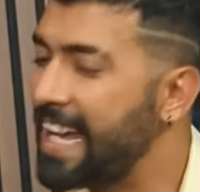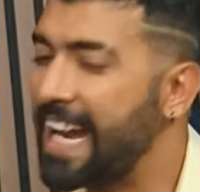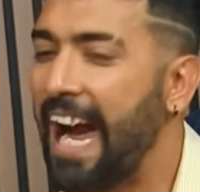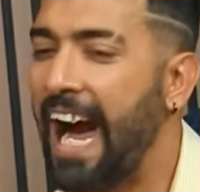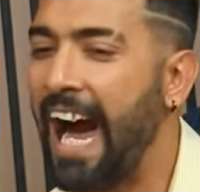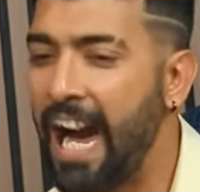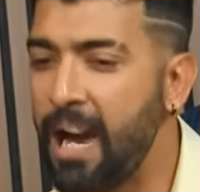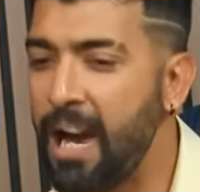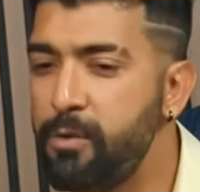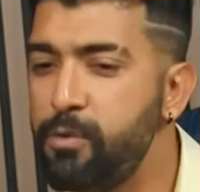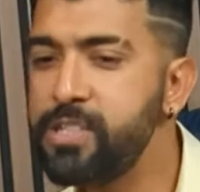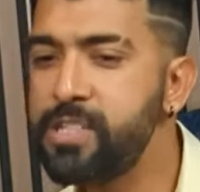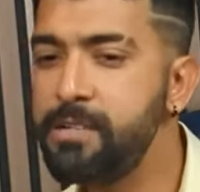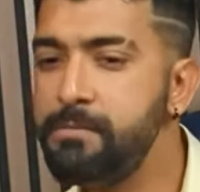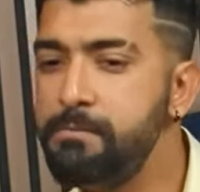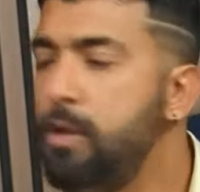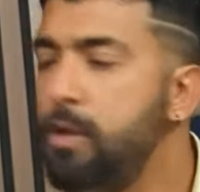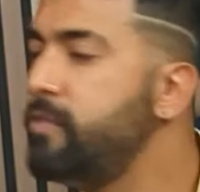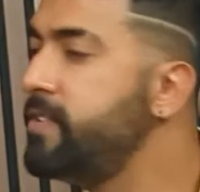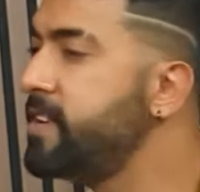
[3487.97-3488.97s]
Like, I
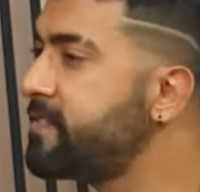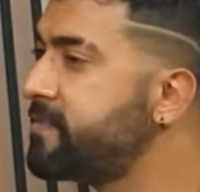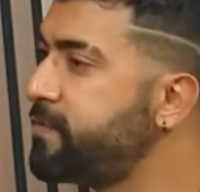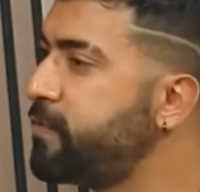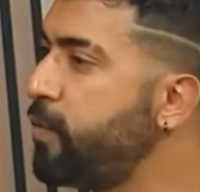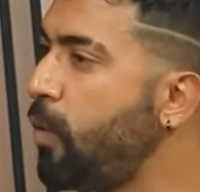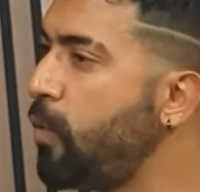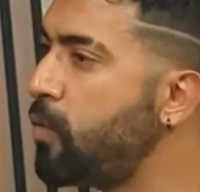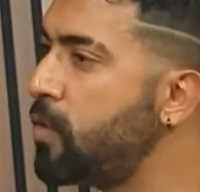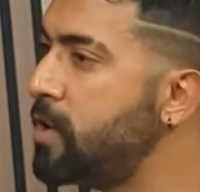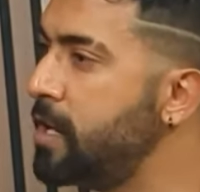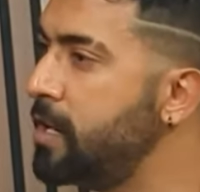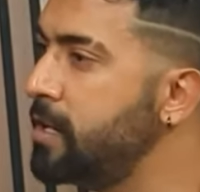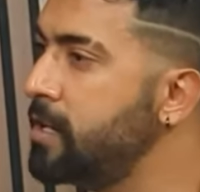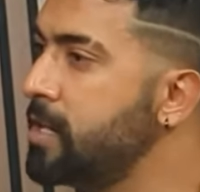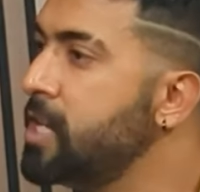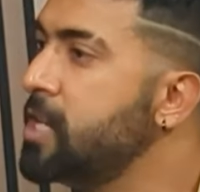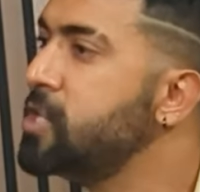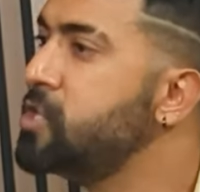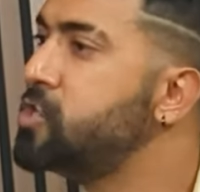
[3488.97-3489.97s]
wasn't moving
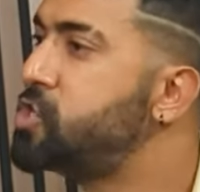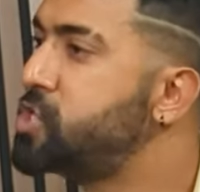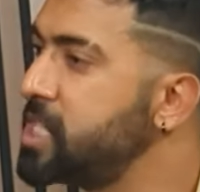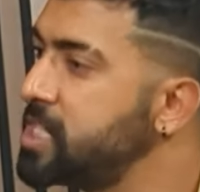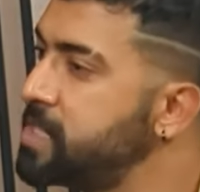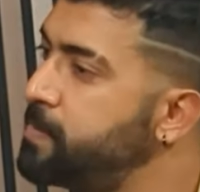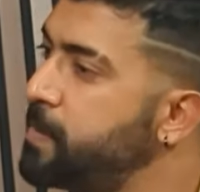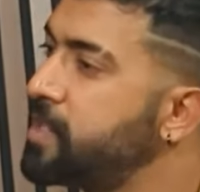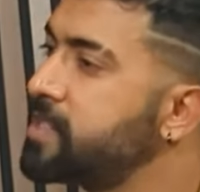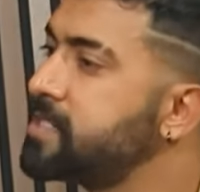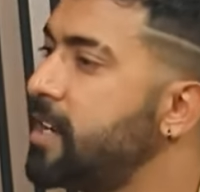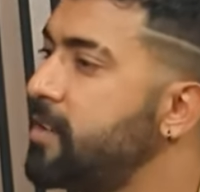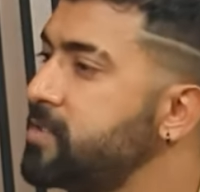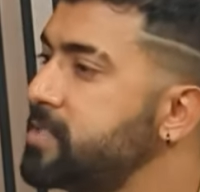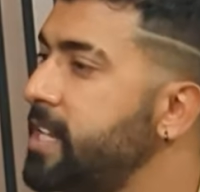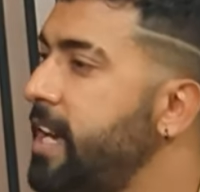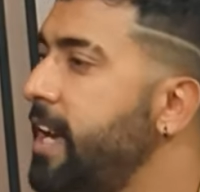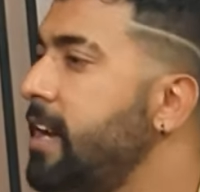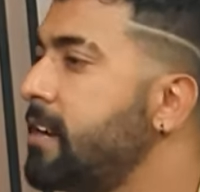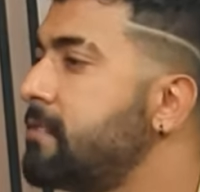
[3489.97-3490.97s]
forward just because I
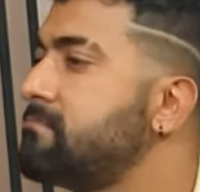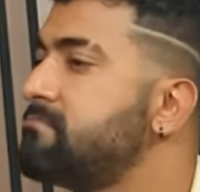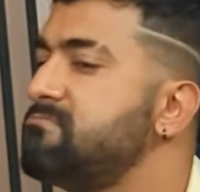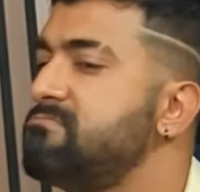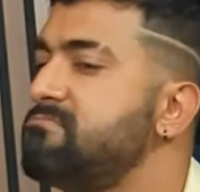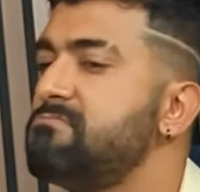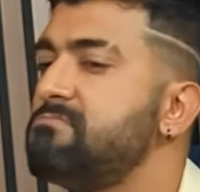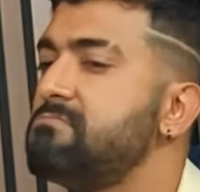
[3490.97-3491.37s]
was like,